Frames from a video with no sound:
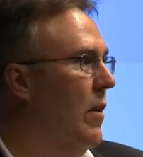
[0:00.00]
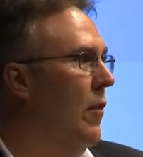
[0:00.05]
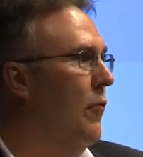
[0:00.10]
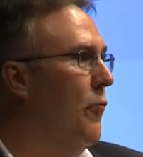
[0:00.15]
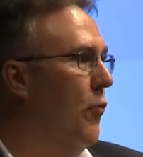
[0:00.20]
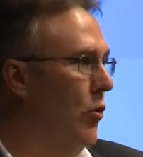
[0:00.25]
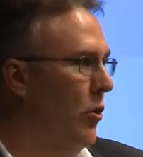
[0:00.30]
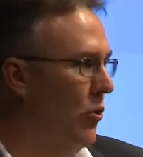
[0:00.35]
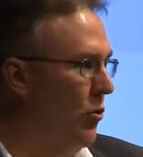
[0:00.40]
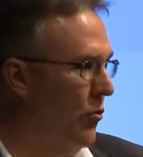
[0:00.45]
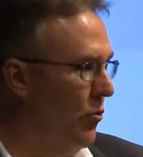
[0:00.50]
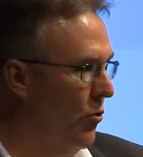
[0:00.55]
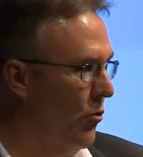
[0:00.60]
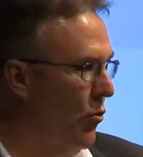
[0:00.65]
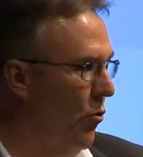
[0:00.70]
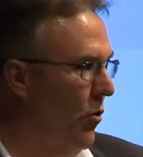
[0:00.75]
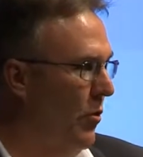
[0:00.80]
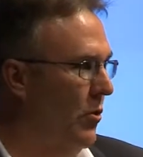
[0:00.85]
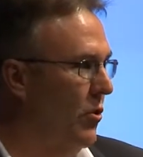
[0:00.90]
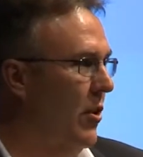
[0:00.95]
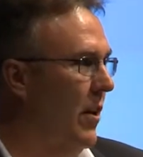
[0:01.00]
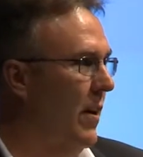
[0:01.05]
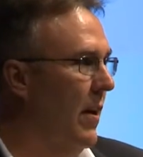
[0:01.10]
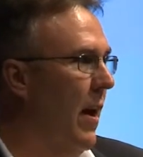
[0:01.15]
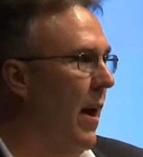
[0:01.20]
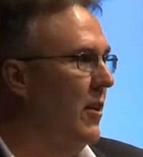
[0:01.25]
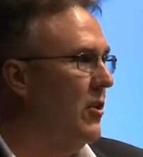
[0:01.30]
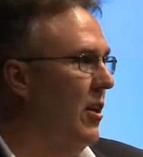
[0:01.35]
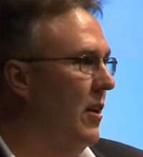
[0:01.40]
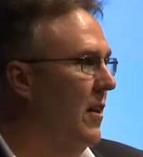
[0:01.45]
furniture store and say,
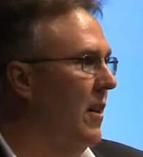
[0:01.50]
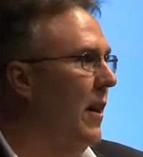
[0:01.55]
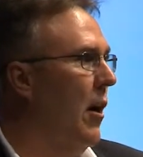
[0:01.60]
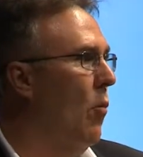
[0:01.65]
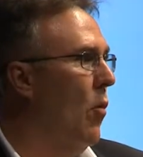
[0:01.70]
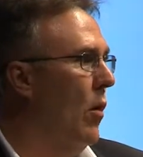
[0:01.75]
gosh, I think I